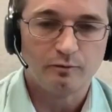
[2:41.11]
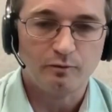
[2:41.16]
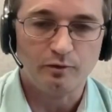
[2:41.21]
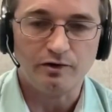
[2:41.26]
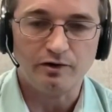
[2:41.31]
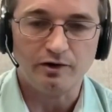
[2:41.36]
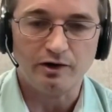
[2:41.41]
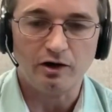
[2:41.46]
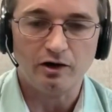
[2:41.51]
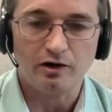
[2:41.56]

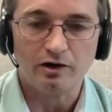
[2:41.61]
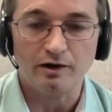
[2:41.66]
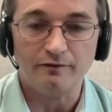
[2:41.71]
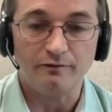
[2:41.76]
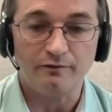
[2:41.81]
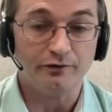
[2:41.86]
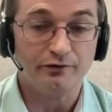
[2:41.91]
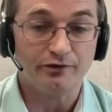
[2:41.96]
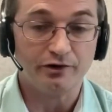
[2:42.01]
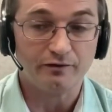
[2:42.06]
With the
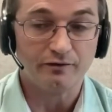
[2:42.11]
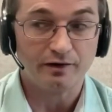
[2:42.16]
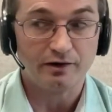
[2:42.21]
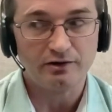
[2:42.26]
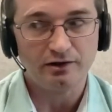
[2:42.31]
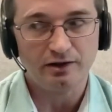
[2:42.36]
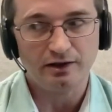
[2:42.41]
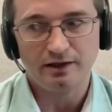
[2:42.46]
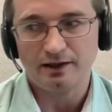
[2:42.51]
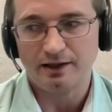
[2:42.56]
archival stuff, how
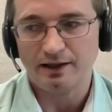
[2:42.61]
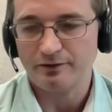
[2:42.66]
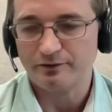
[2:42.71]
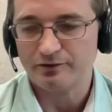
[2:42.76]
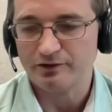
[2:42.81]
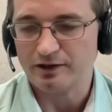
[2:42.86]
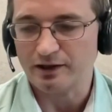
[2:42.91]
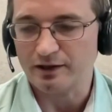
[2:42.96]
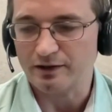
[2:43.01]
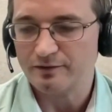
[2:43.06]
do you get it out
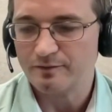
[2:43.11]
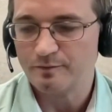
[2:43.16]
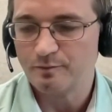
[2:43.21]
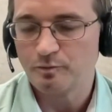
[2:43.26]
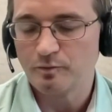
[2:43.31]
again?